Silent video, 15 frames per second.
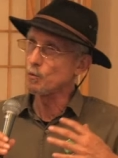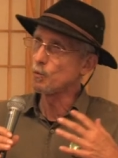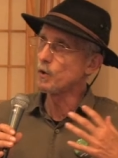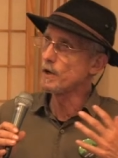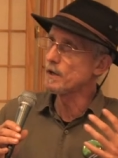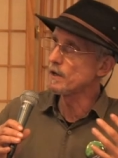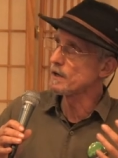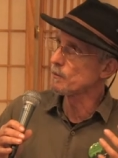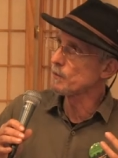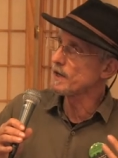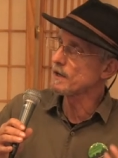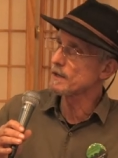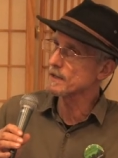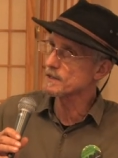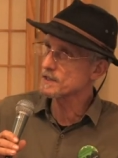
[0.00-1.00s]
We're, we
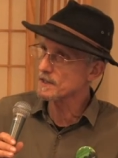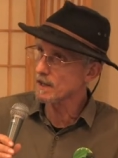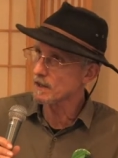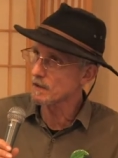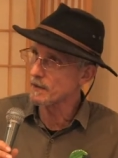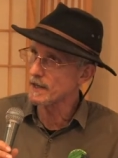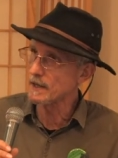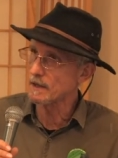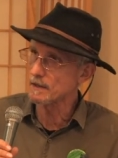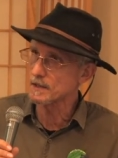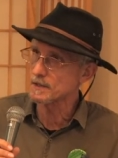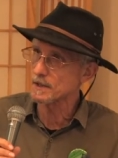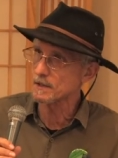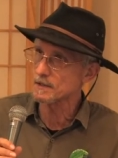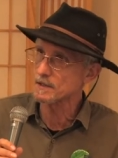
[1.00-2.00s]
are accelerating
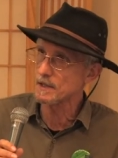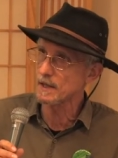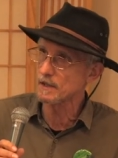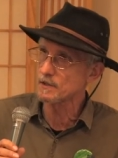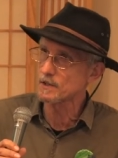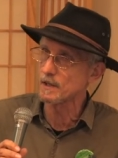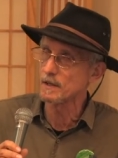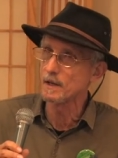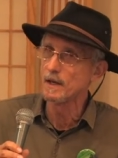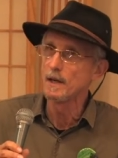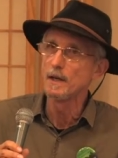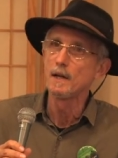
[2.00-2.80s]
this extinction.